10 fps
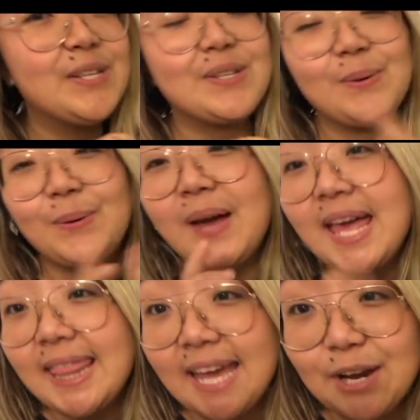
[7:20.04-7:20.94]
So
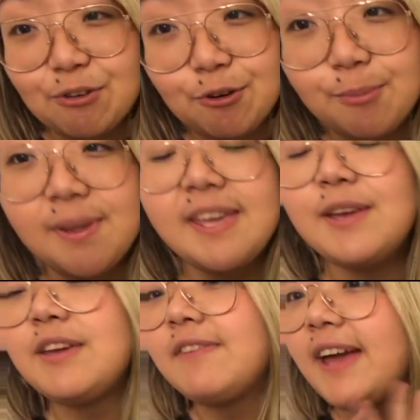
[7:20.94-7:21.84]
that room,
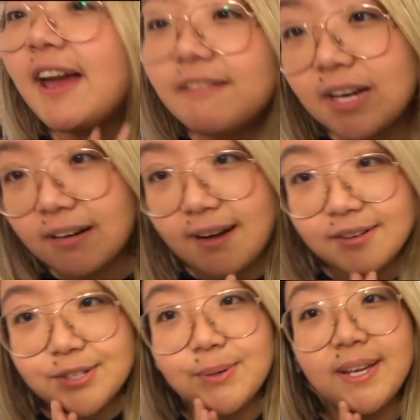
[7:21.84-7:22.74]
if I ever get
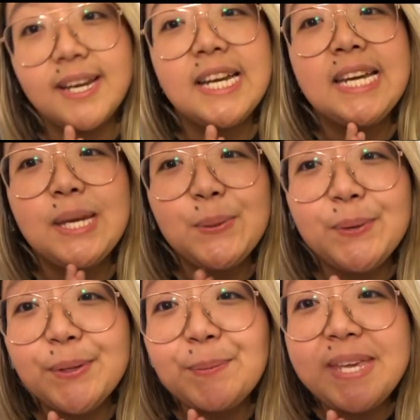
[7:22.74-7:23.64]
around to it,
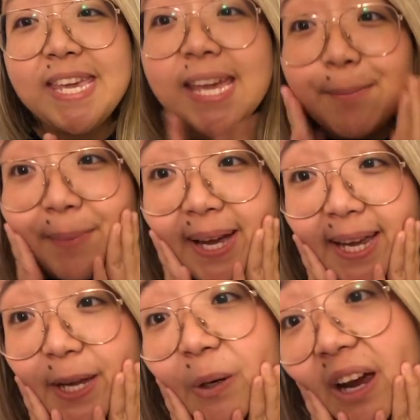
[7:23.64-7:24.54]
will be
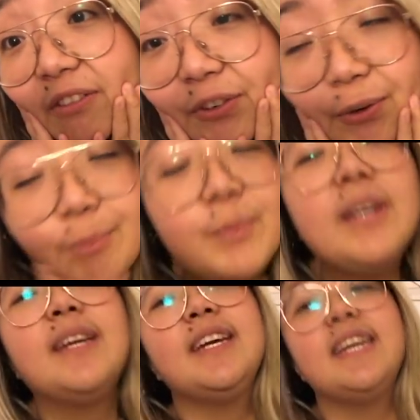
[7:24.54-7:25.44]
my craft room.
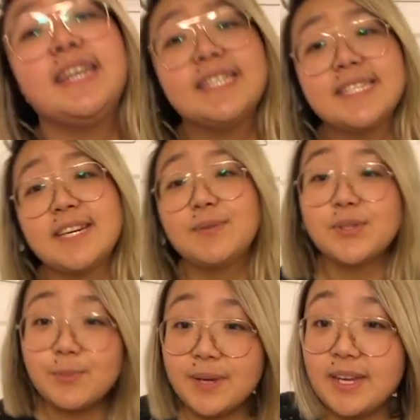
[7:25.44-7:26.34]
And I was
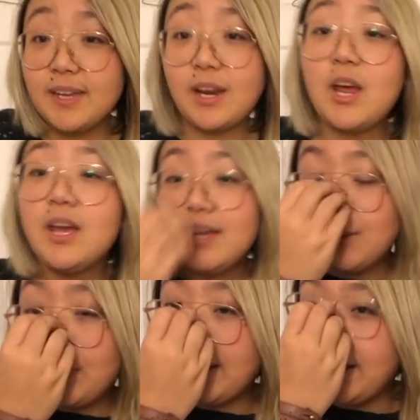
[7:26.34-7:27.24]
hoping
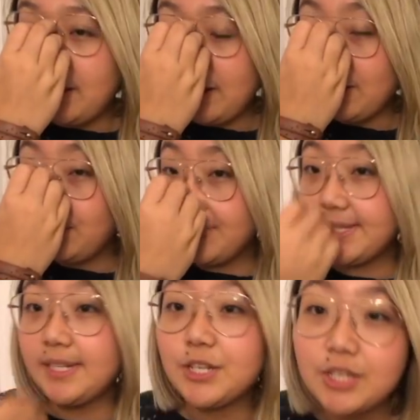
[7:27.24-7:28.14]
when I
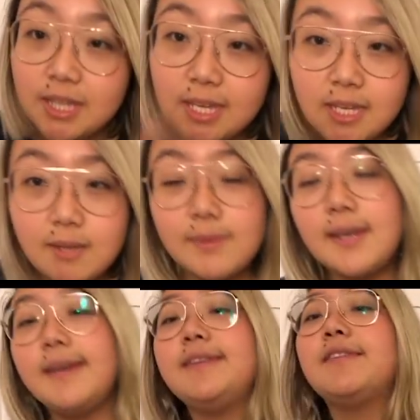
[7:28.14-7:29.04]
was initially thinking of
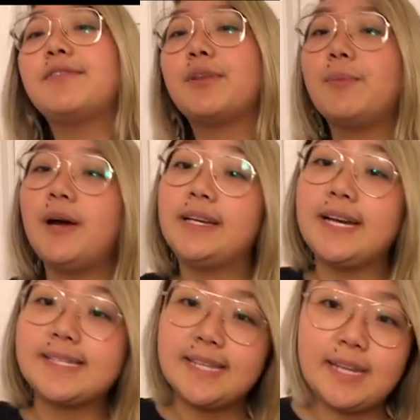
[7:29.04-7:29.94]
the idea for the
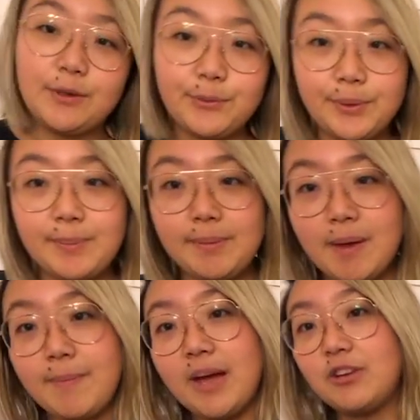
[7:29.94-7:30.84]
podcast, that it would be
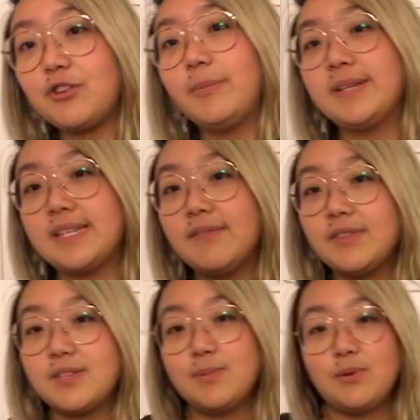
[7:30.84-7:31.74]
my backdrop, because I
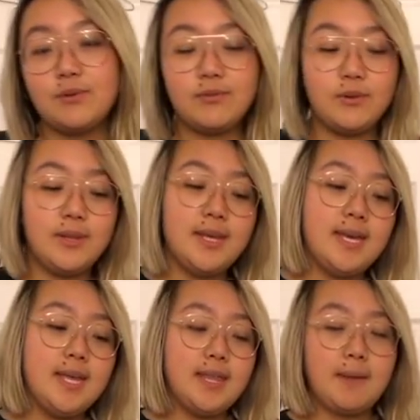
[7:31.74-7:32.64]
have this beautiful
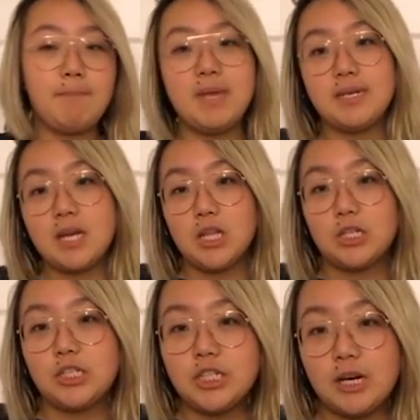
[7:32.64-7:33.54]
like mint
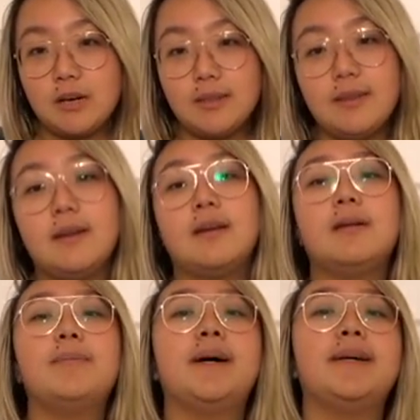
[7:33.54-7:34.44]
colored chair in
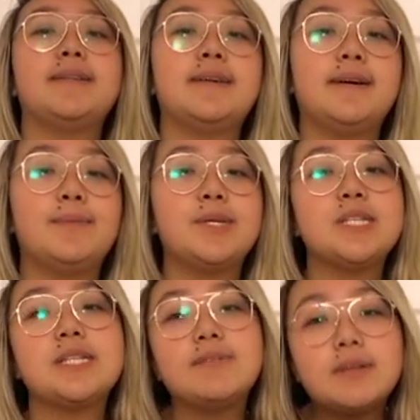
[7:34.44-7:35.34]
there, but I
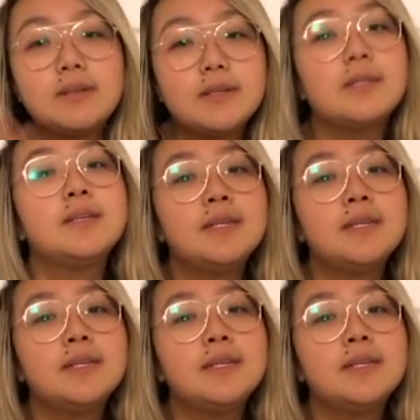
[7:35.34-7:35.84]
just haven't